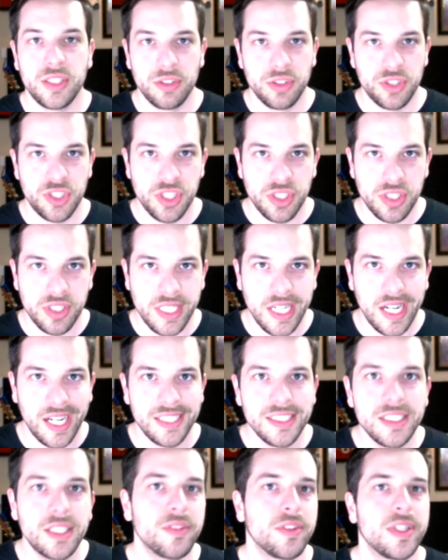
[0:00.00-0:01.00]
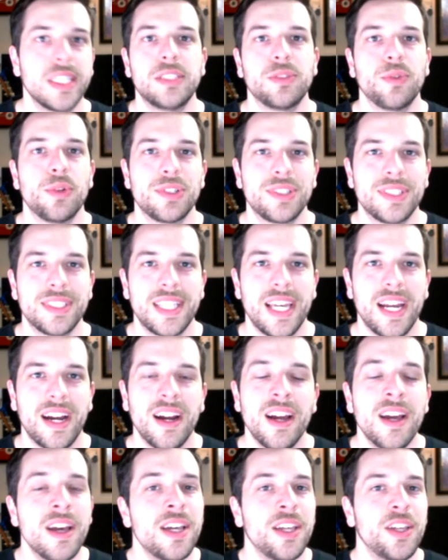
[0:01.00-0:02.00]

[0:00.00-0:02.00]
There's just tons of resources there.